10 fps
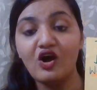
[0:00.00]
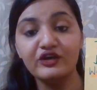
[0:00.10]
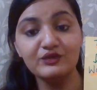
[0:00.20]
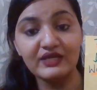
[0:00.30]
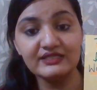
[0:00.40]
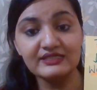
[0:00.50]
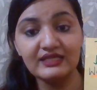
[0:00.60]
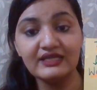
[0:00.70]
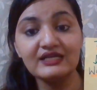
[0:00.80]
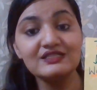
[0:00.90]
or you can say
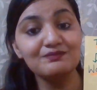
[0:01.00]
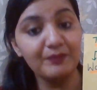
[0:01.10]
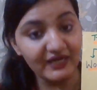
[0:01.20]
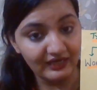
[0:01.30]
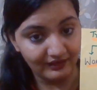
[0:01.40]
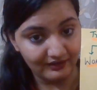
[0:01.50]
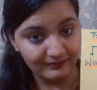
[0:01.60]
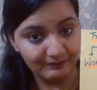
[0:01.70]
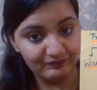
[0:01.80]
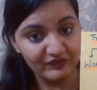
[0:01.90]
they are spinning
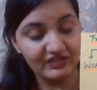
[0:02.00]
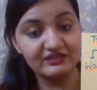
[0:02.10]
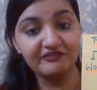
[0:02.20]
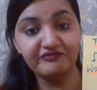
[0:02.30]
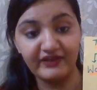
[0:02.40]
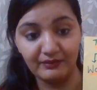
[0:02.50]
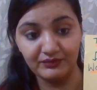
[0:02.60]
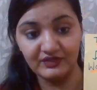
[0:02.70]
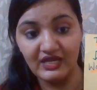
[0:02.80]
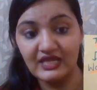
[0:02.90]
the web.
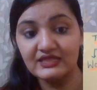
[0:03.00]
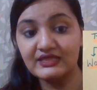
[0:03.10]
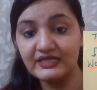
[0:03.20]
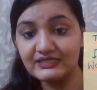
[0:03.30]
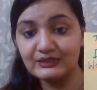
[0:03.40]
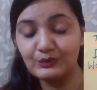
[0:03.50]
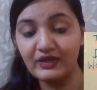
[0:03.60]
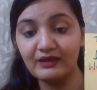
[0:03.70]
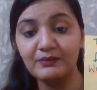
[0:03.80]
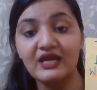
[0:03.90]
This
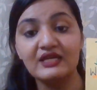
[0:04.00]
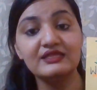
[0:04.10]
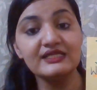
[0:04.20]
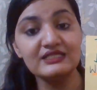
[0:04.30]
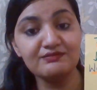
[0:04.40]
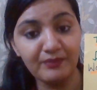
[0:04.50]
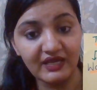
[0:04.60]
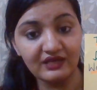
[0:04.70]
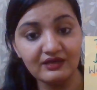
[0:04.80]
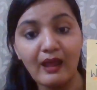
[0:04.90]
web they
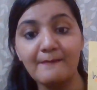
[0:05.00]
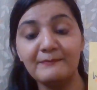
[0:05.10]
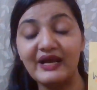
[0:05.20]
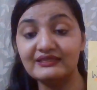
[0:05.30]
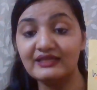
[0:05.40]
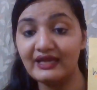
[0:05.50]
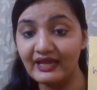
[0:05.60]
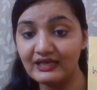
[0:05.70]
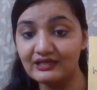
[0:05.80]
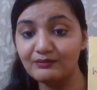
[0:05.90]
spin by the
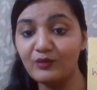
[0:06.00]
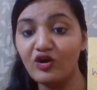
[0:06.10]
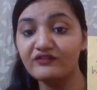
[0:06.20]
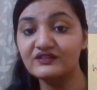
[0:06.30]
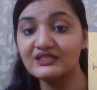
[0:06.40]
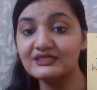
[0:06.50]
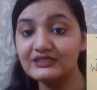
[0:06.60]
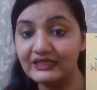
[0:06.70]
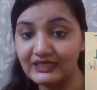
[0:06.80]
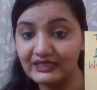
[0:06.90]
help of the
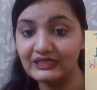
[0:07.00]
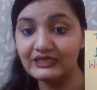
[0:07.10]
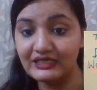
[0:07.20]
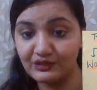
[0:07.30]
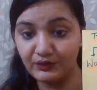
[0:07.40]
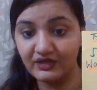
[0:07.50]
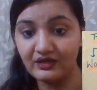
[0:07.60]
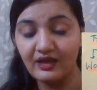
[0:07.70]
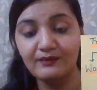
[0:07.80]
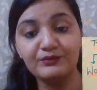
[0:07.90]
sticky liquid
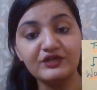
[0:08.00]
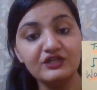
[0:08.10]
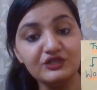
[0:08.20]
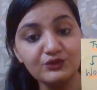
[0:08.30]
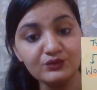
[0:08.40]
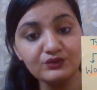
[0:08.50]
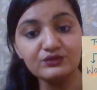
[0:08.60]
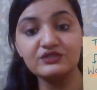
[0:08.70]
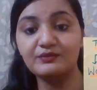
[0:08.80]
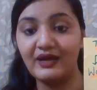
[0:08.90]

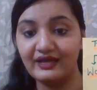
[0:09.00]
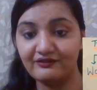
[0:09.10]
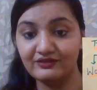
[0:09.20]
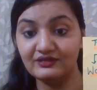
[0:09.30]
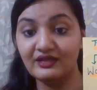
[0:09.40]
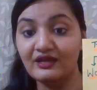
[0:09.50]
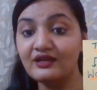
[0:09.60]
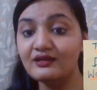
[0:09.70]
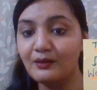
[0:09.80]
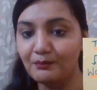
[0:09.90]
produced by their
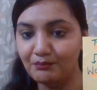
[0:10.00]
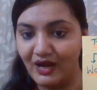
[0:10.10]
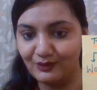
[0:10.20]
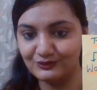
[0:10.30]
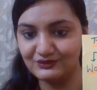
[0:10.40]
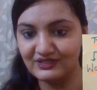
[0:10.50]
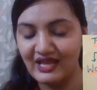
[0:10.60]
mouth.